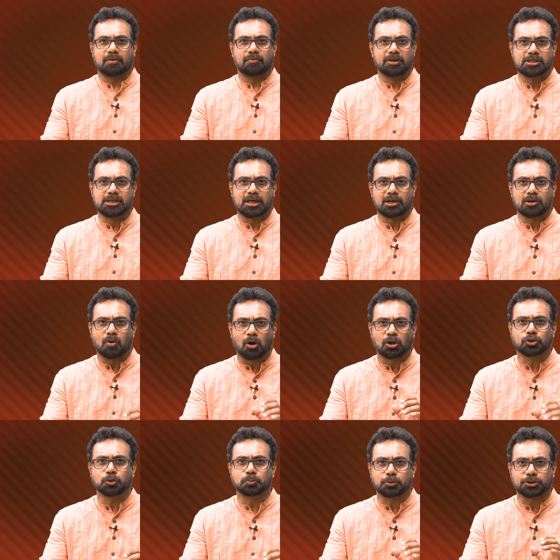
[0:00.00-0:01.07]
which are
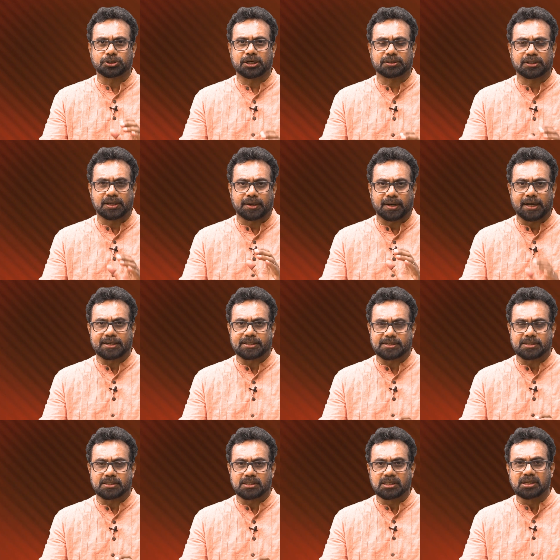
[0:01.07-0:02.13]
not to protect their rights.